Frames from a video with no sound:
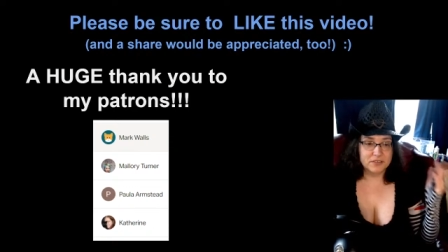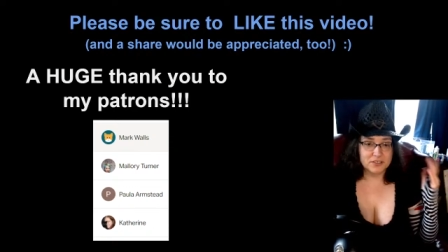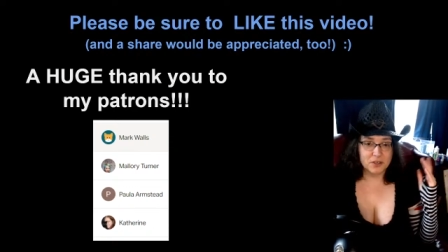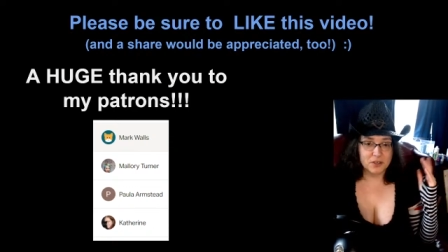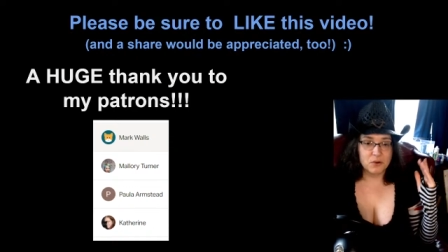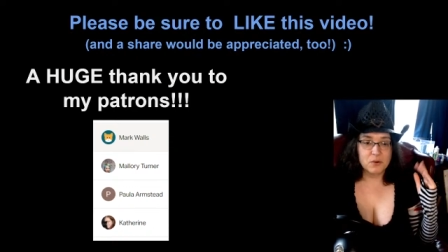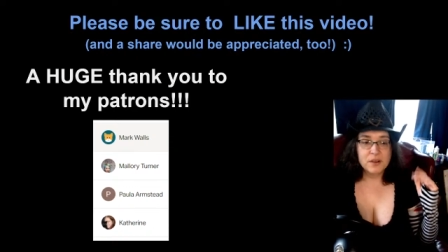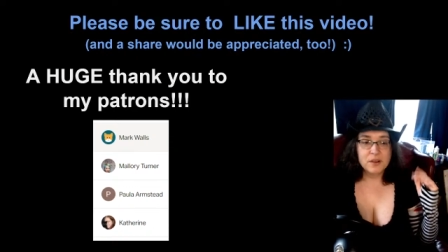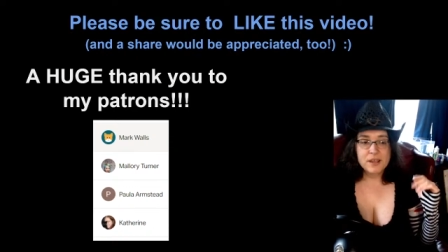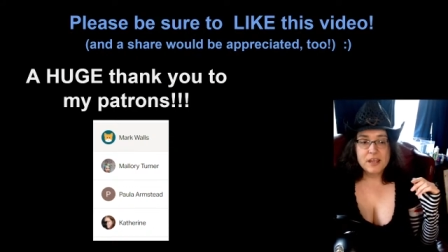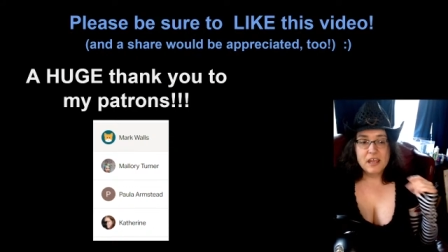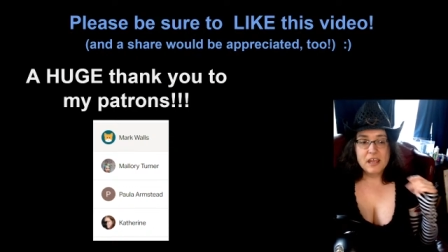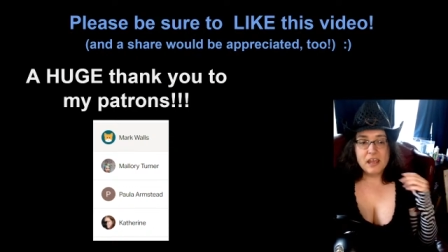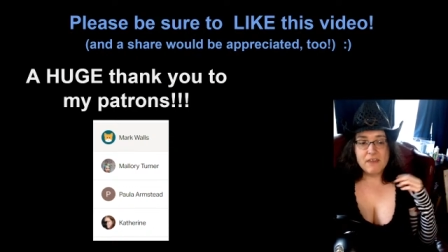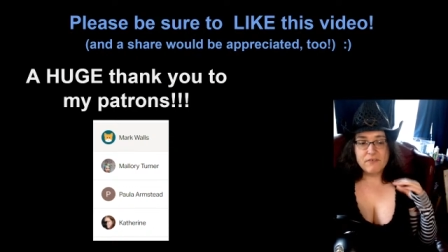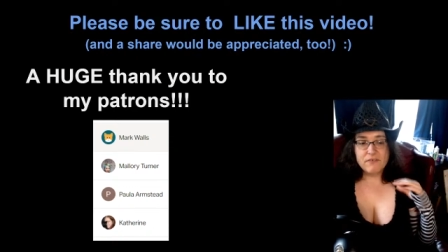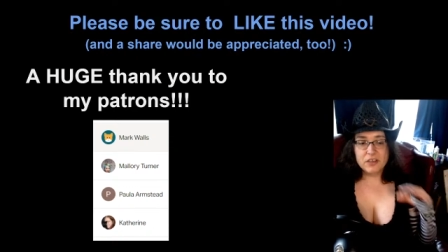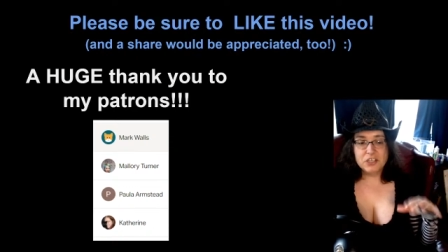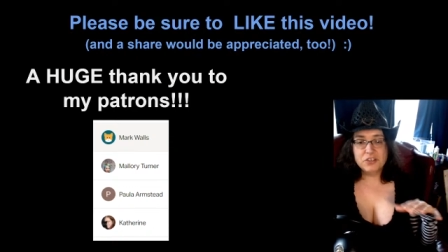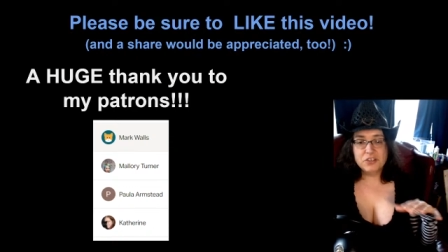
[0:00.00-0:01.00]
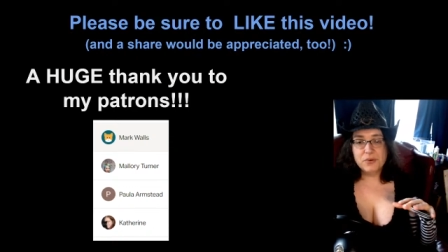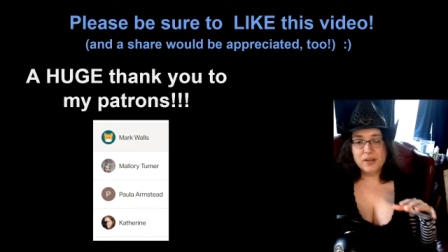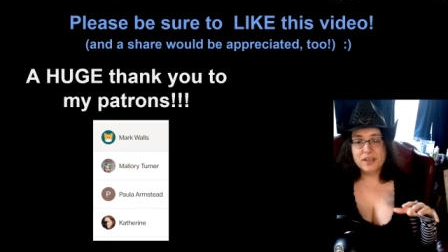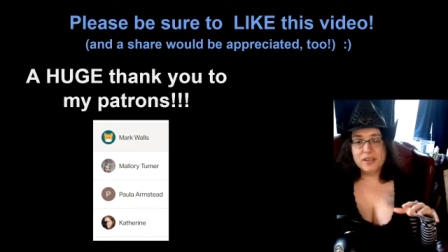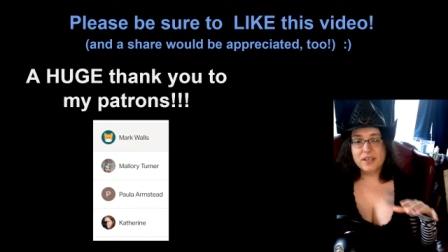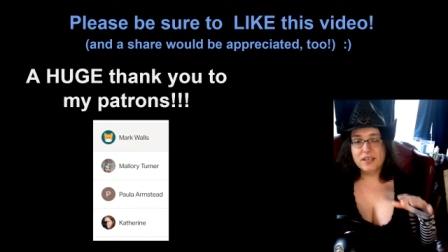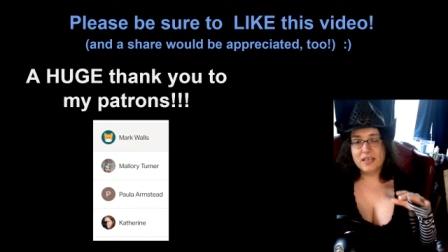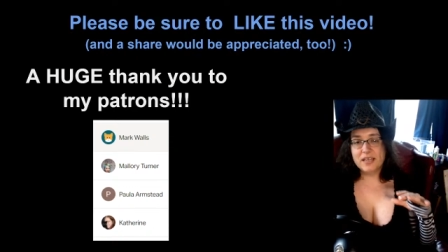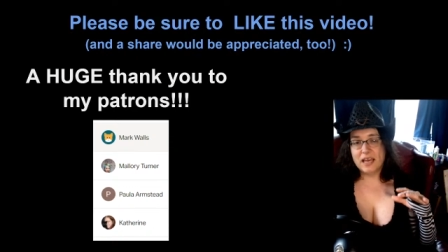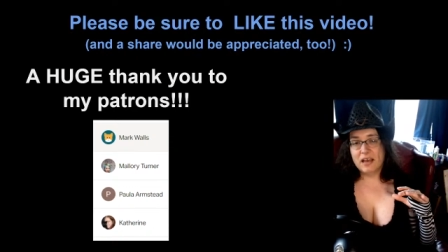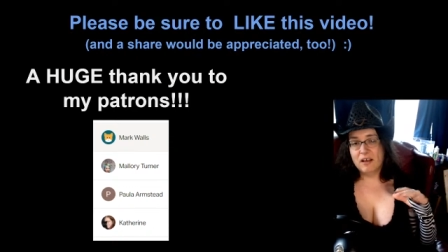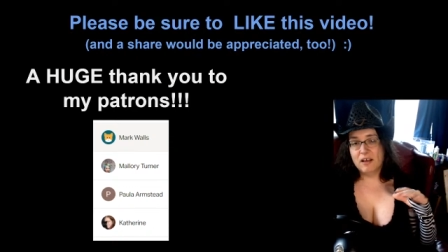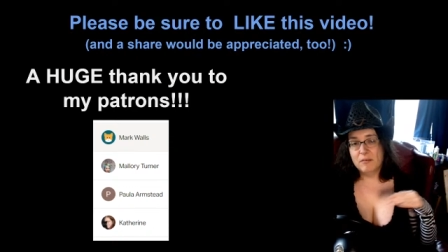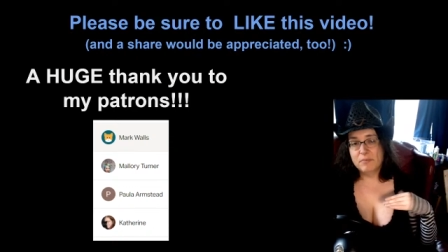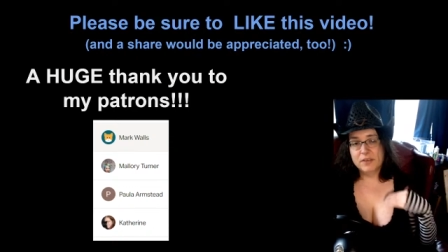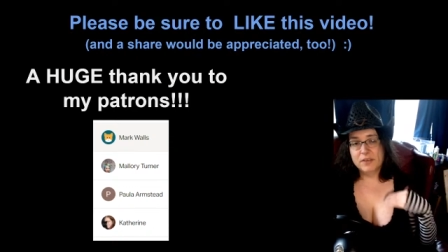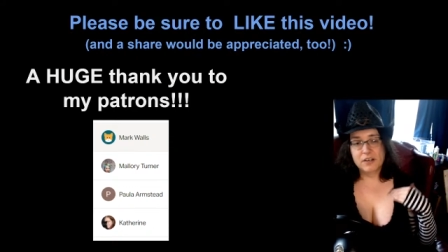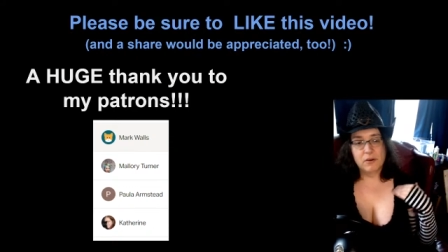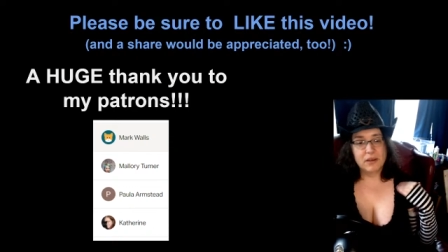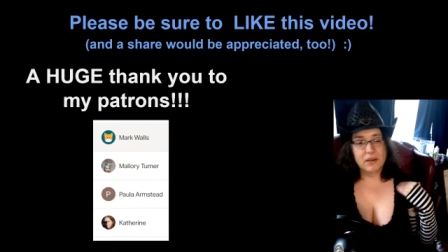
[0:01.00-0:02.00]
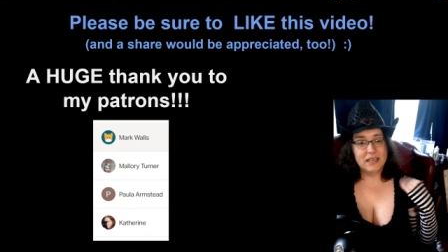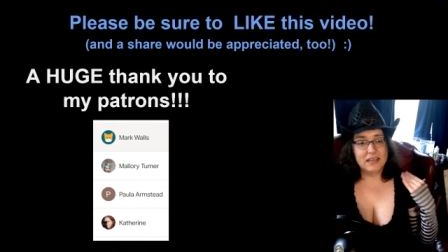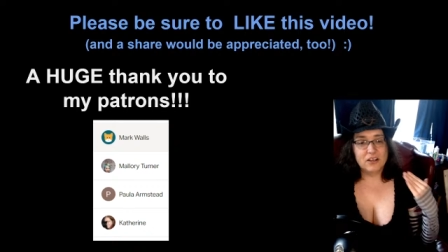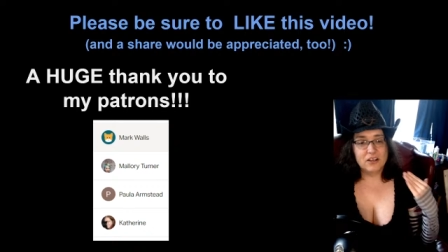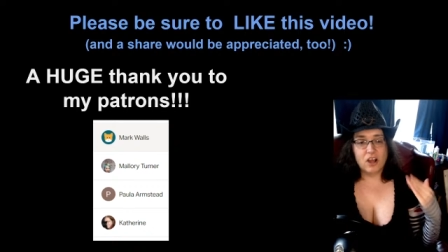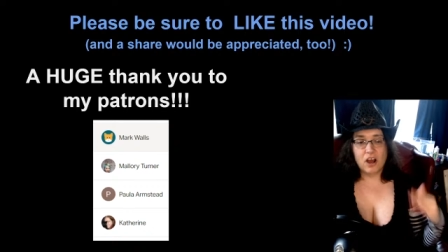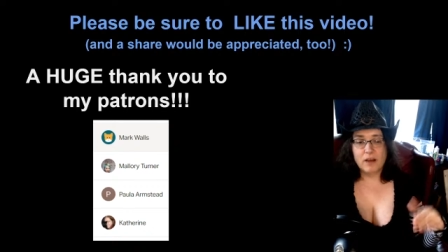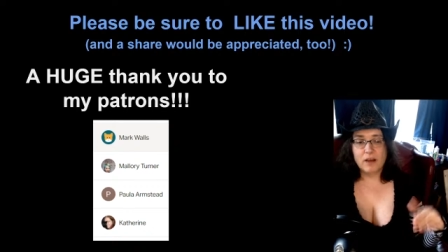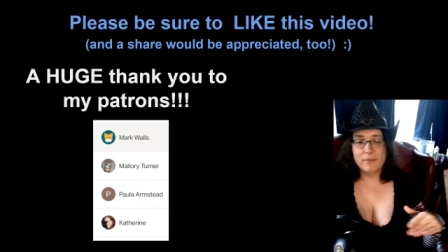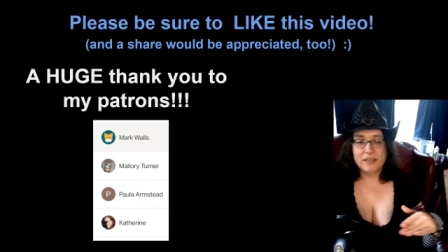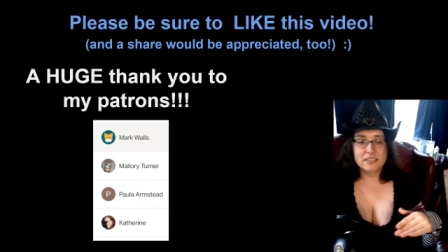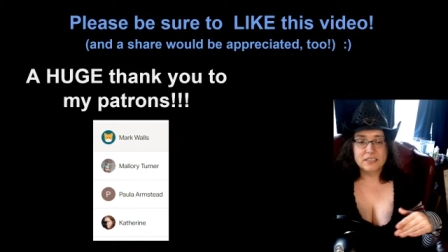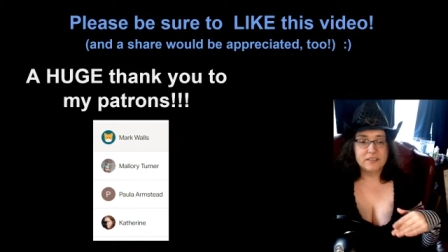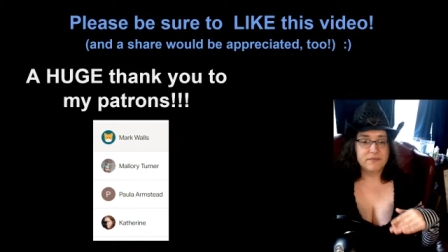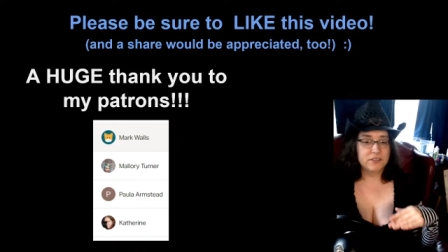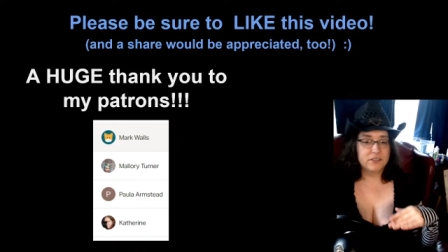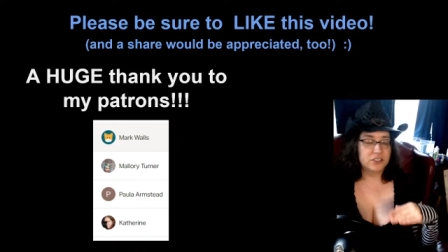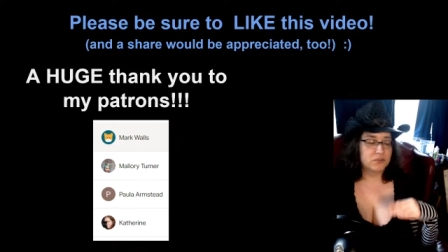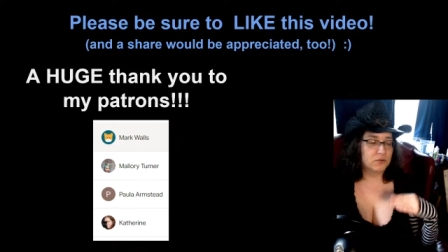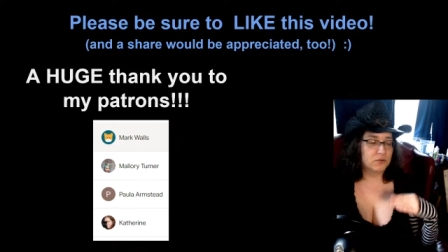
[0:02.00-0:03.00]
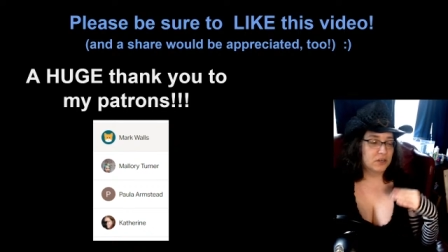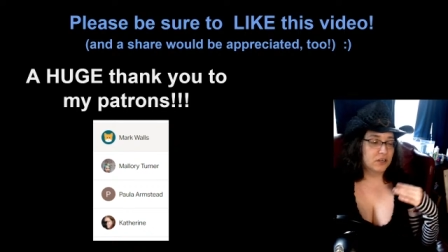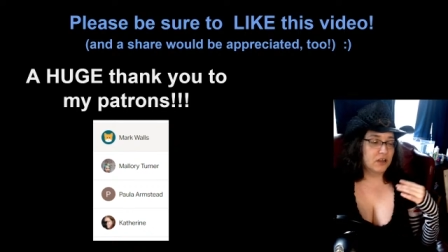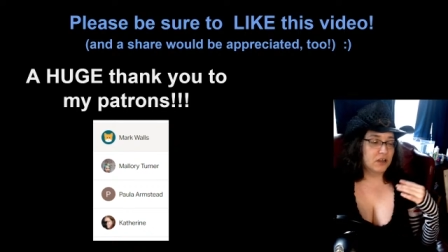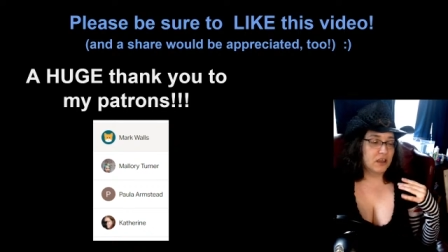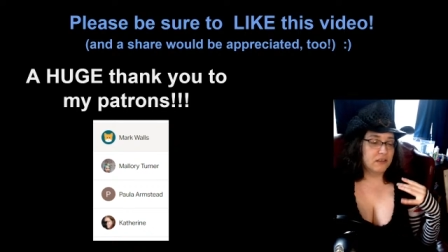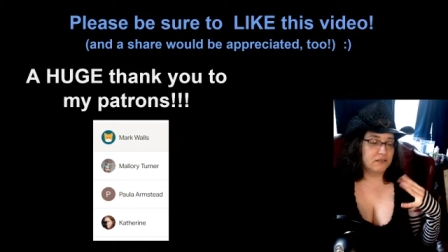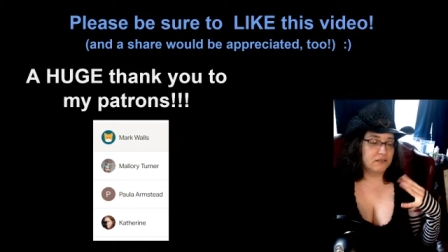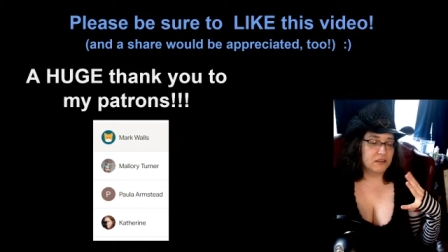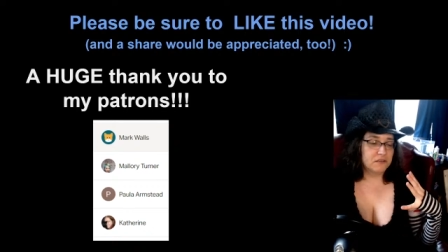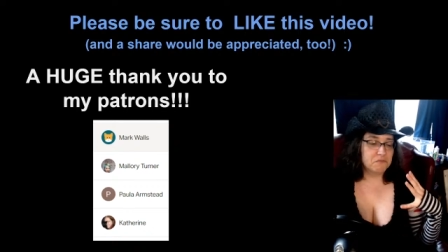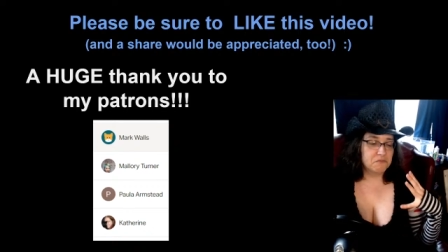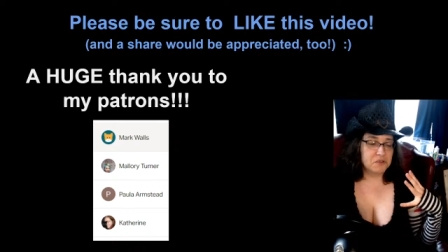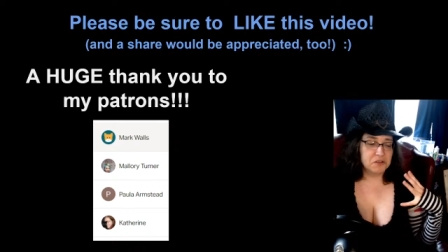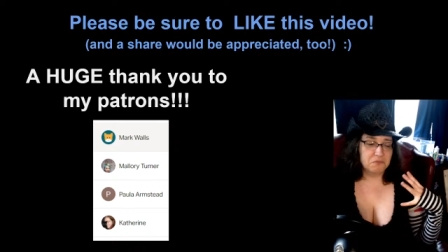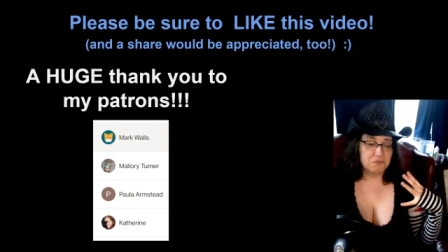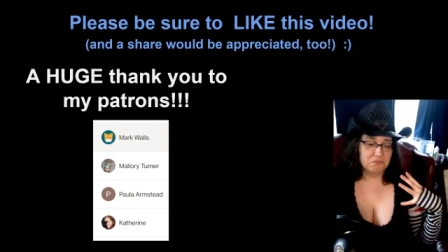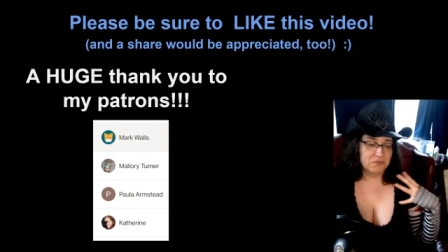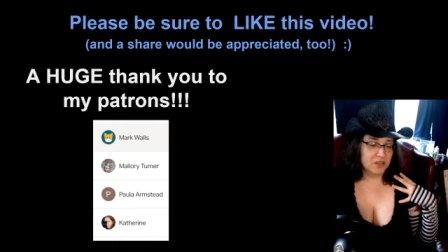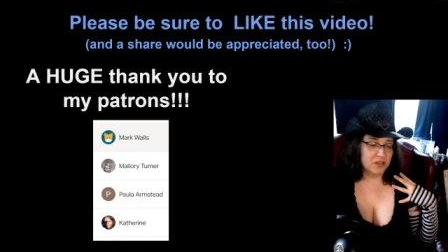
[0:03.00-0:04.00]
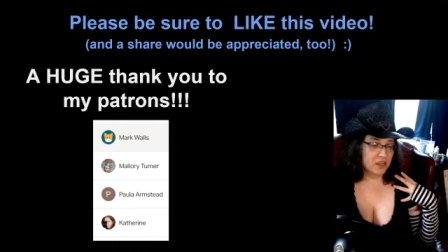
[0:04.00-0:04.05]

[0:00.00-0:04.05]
So if you can do anything to help, you know, again, comments, if you just want to, eh, you, you,